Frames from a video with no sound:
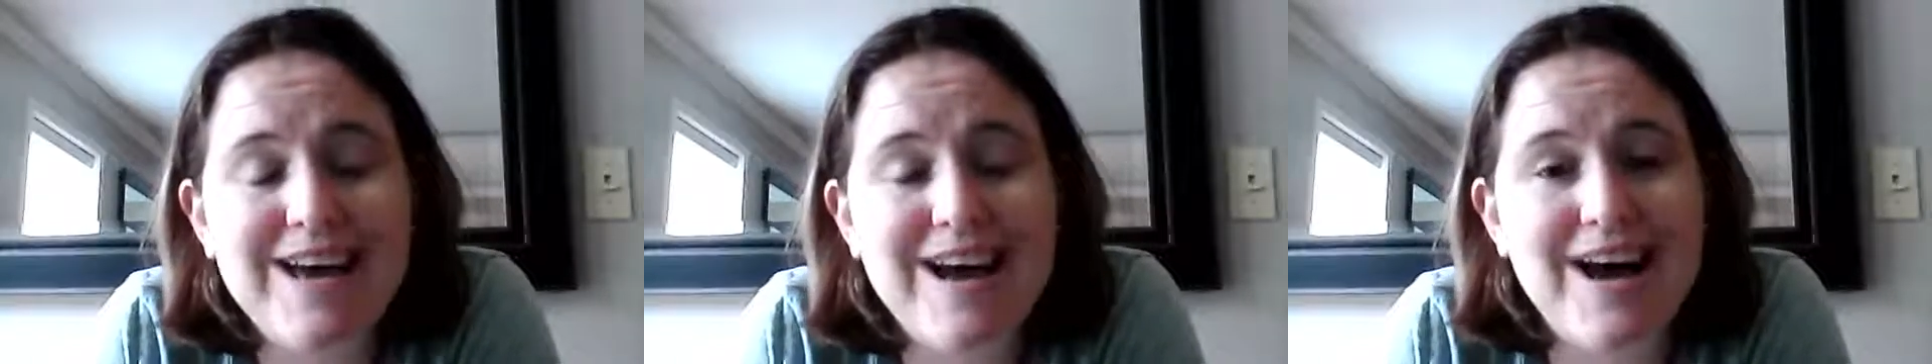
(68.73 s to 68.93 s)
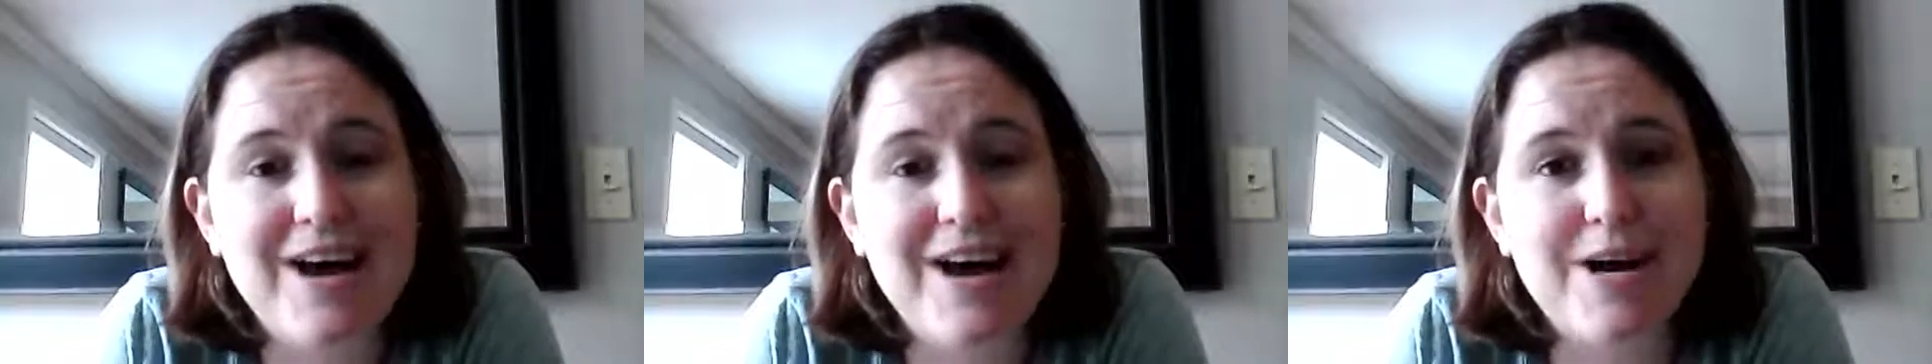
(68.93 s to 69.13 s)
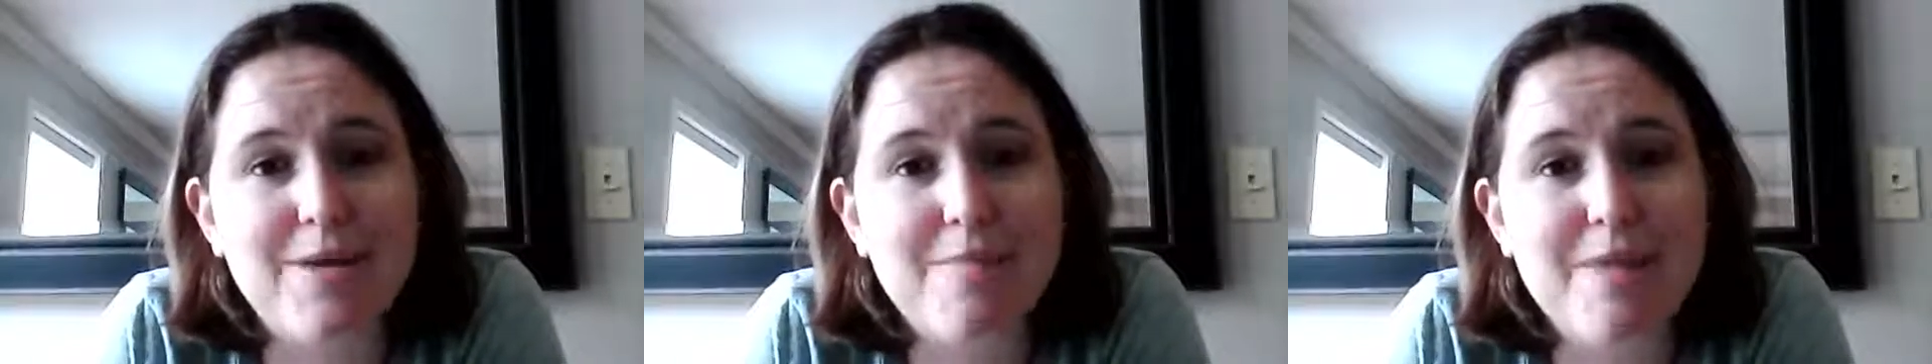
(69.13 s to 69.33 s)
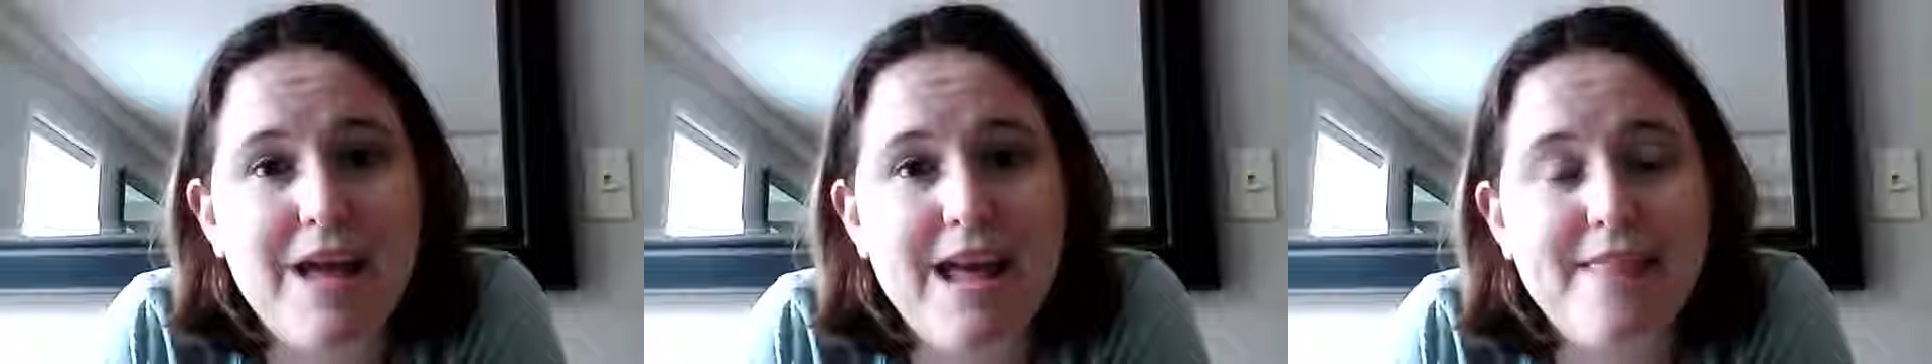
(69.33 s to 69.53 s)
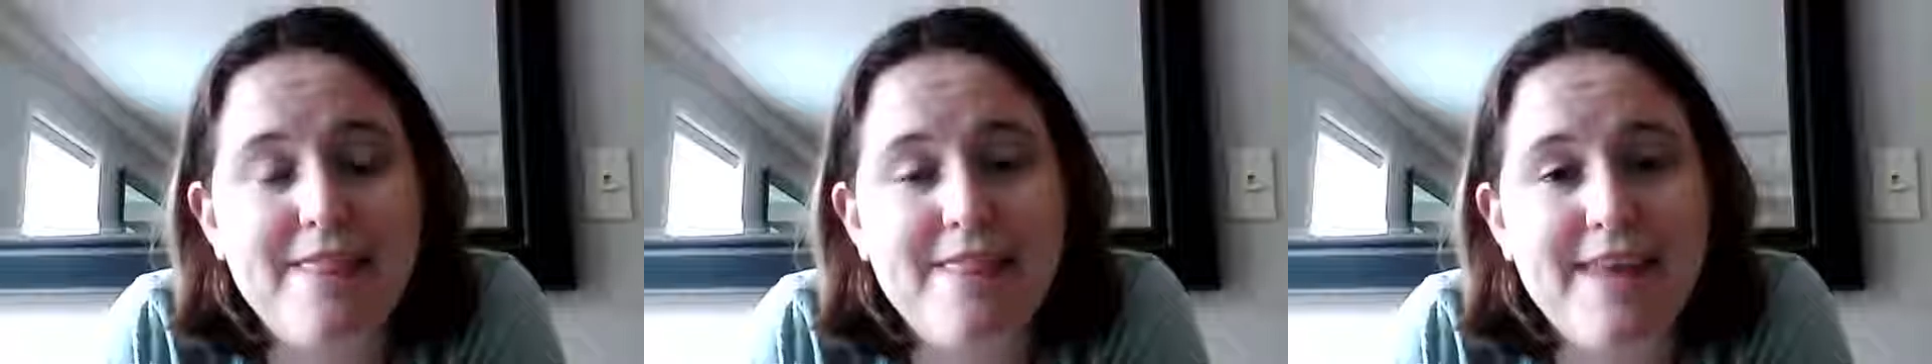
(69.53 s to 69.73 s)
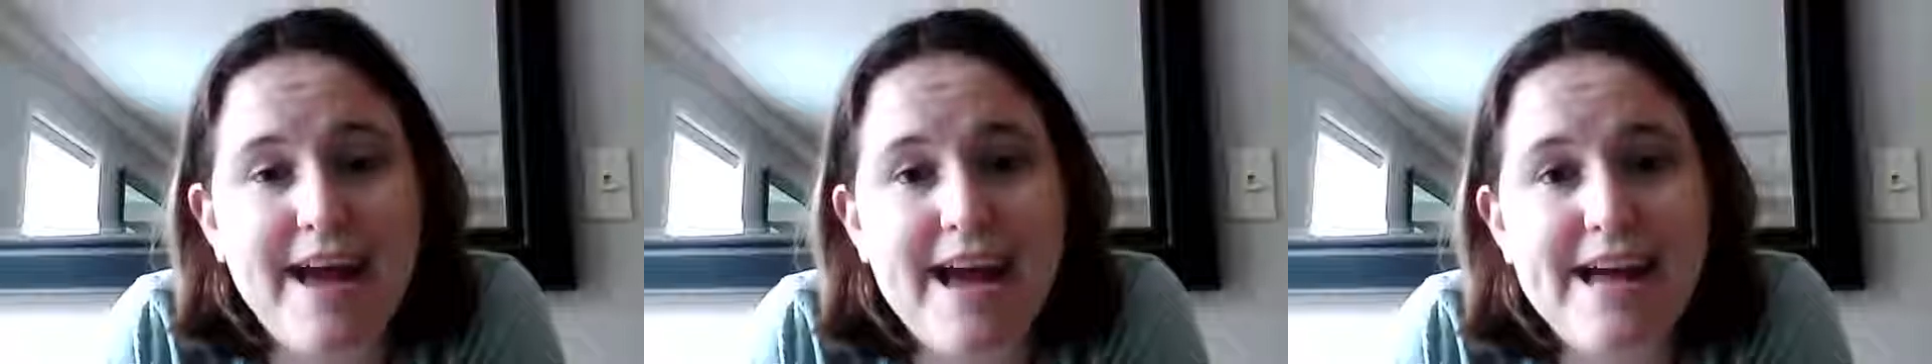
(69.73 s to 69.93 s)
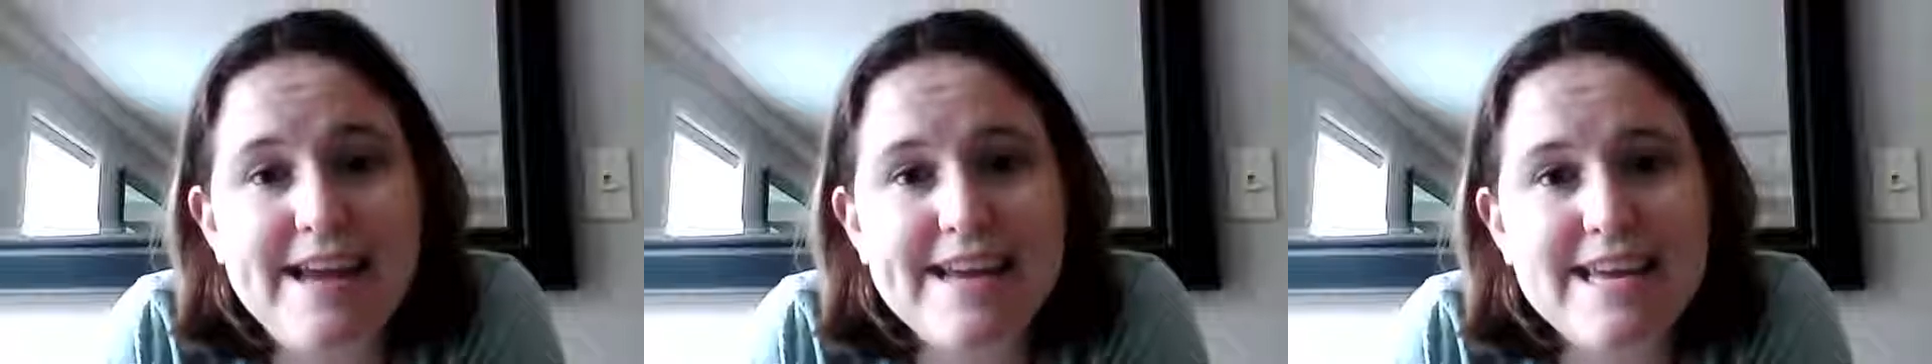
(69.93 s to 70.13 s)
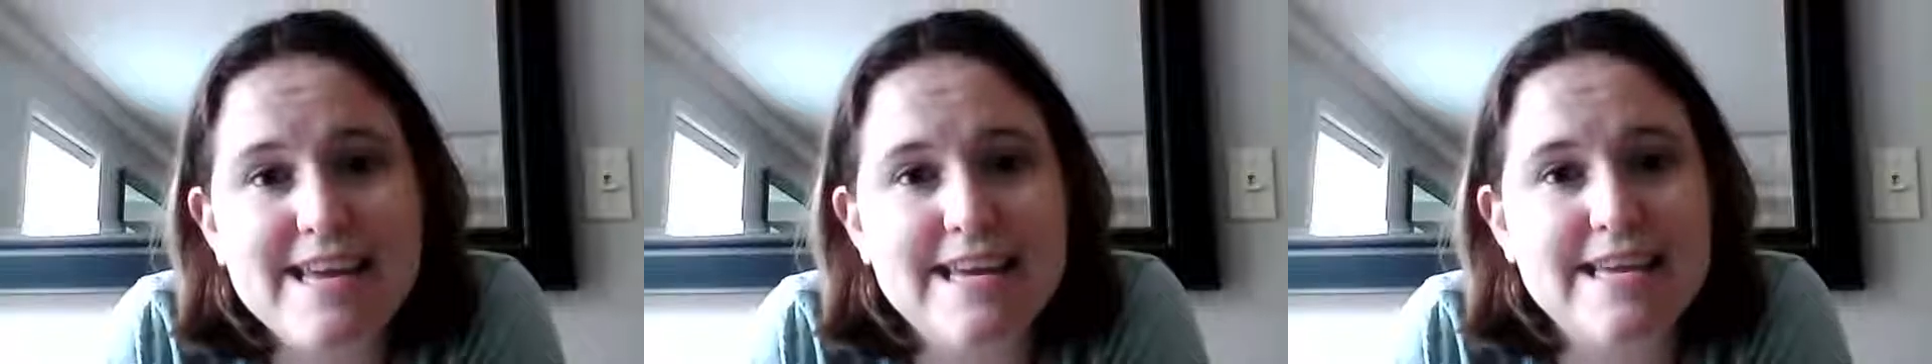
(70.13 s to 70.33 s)
and that
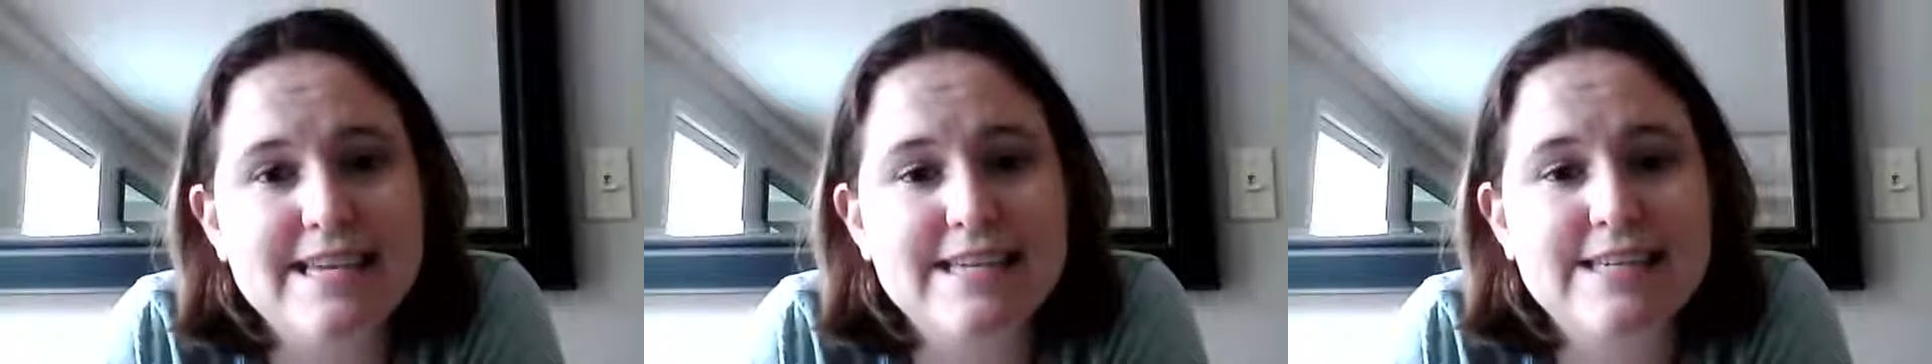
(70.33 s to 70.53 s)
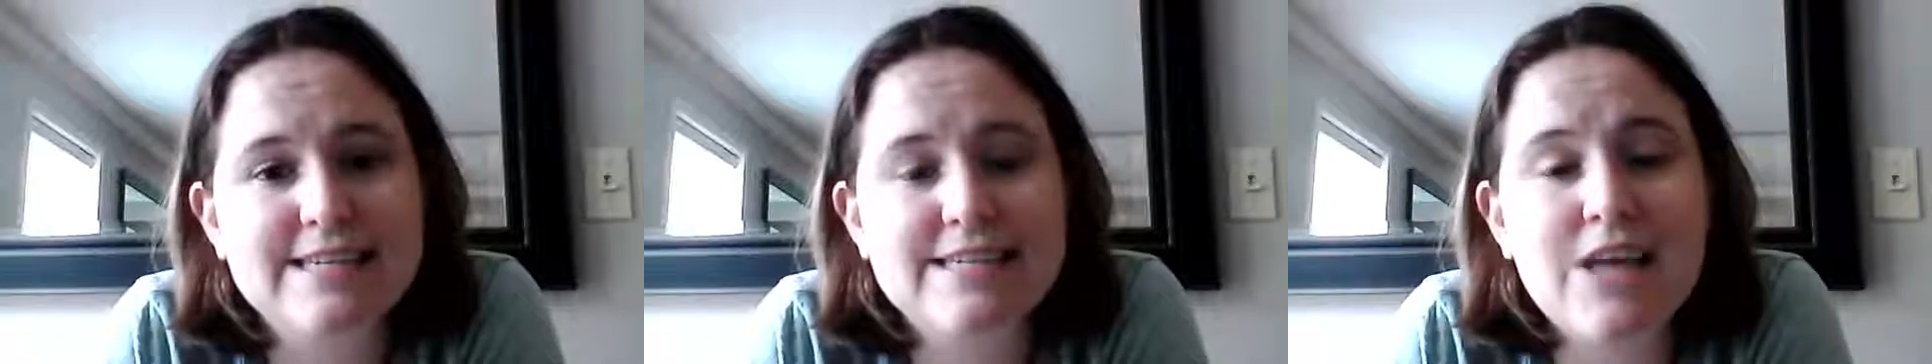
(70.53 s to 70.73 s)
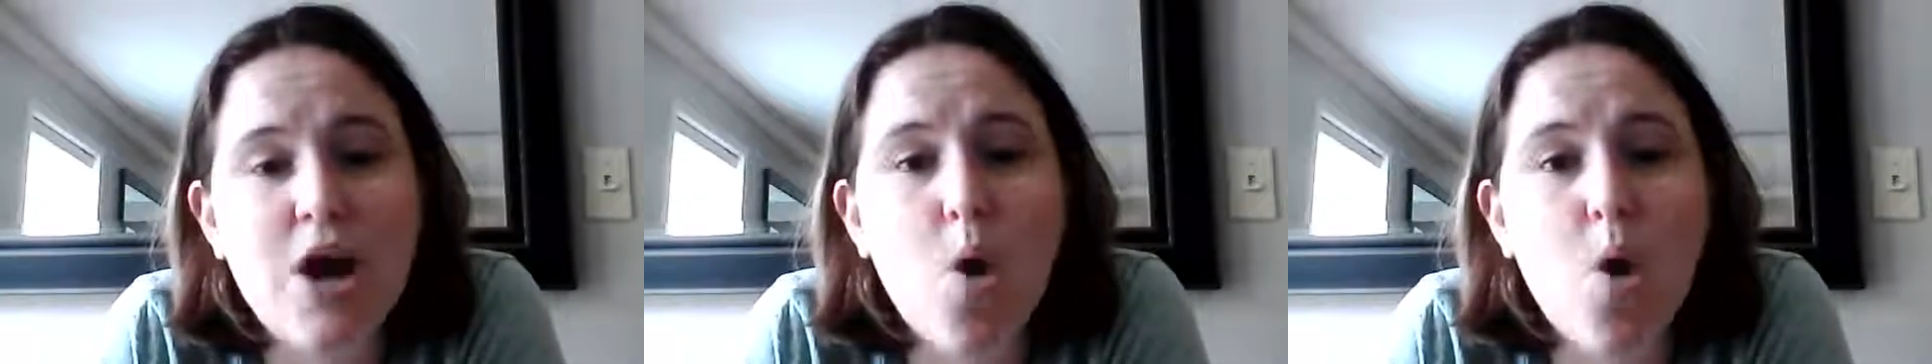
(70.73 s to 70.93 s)
is,